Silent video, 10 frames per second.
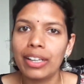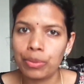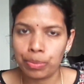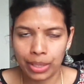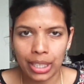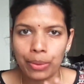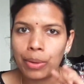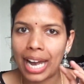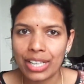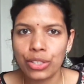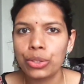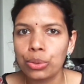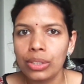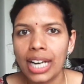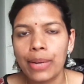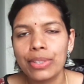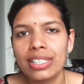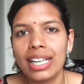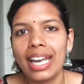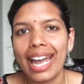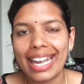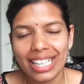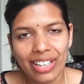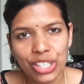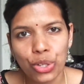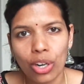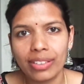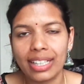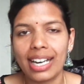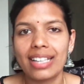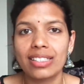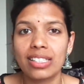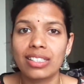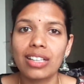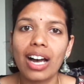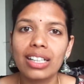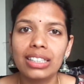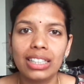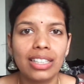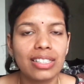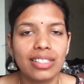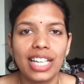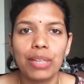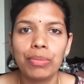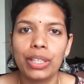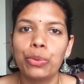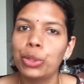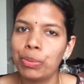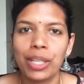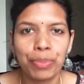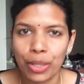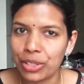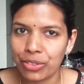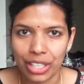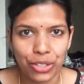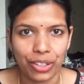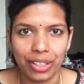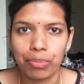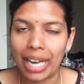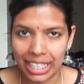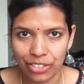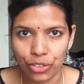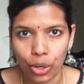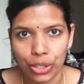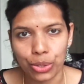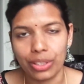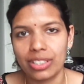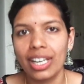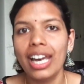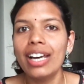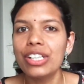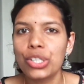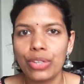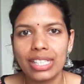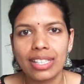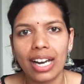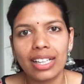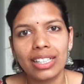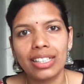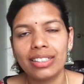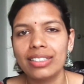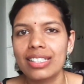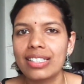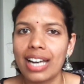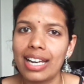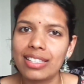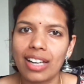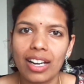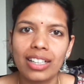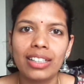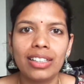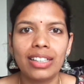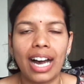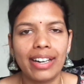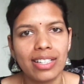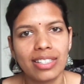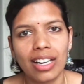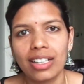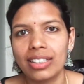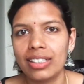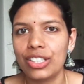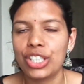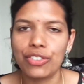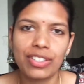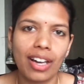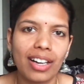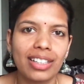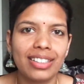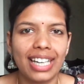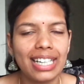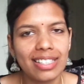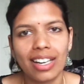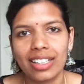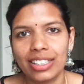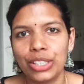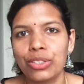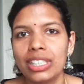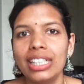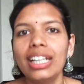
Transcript: Now as a rule, I would say any restaurant that has Sagar in its name would be a pure veg restaurant by default. So it's Shri Sagar, Sai Sagar, Anand Sagar, Shiv Sagar, any Sagar you see